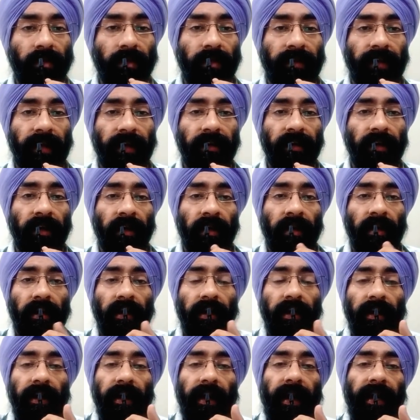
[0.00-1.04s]
Then
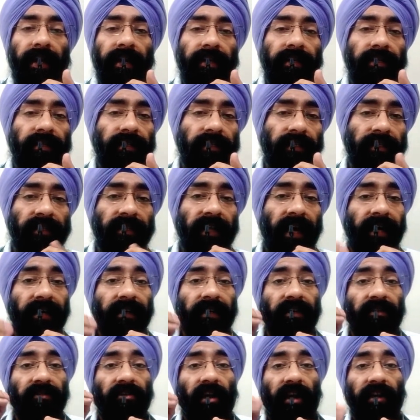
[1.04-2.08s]
allergens
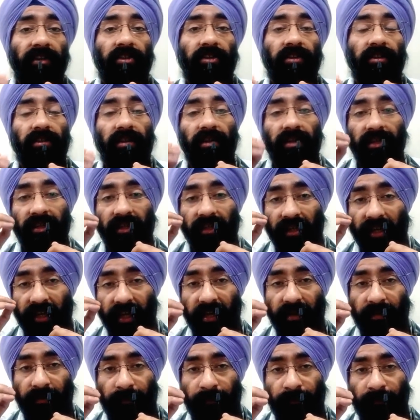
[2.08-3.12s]
that touch the
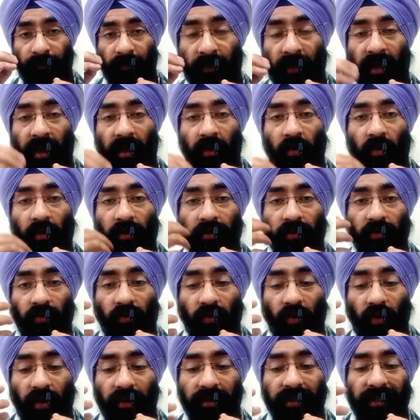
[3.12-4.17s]
skin can also
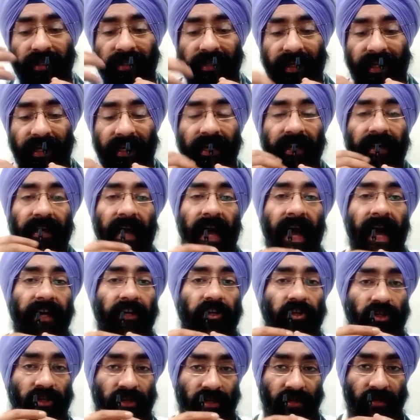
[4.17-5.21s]
cause a skin
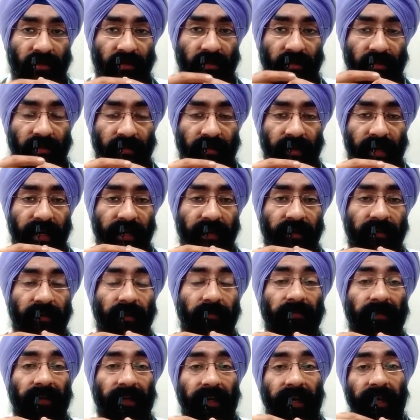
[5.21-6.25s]
rash, right?
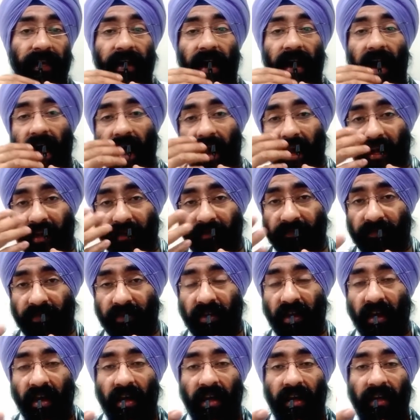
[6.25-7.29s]
Something like
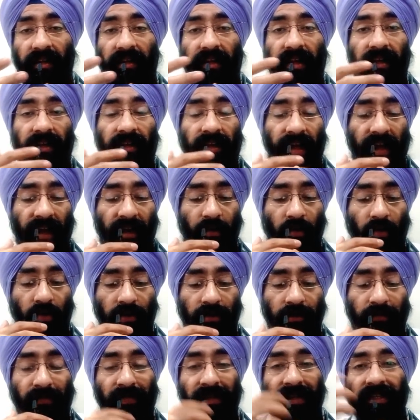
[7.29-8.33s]
hives then can
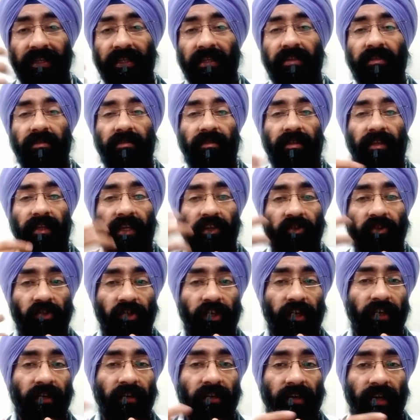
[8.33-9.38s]
cause blisters,
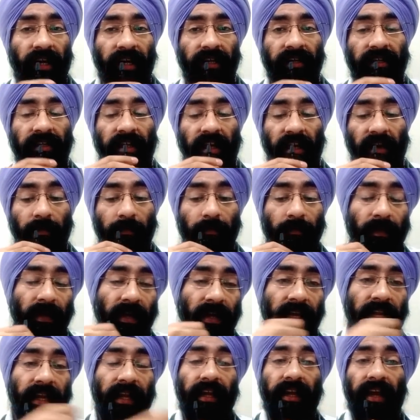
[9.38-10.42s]
itching, right? Skin
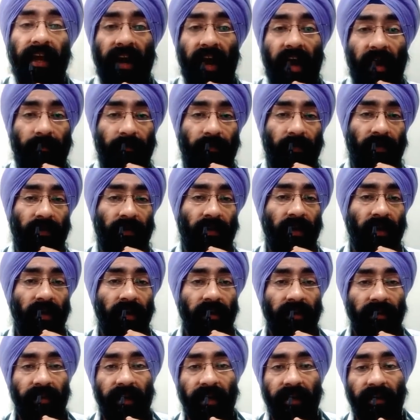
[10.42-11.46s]
peeling can happen.
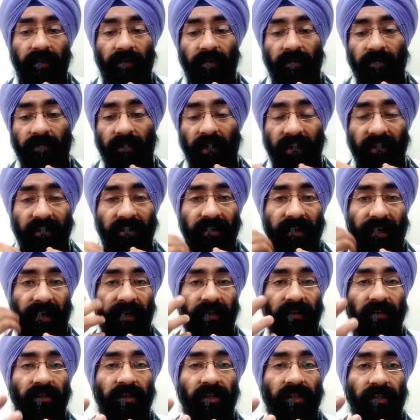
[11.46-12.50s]
Then dust
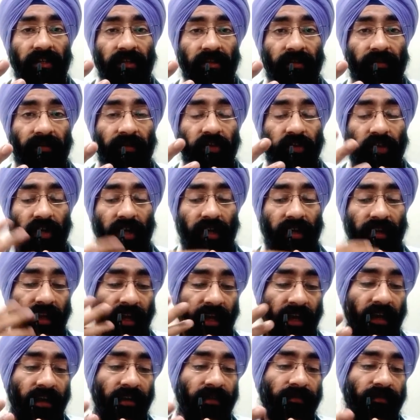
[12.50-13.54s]
allergies, which are
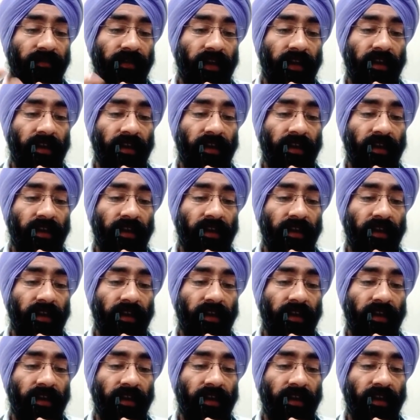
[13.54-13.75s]
there,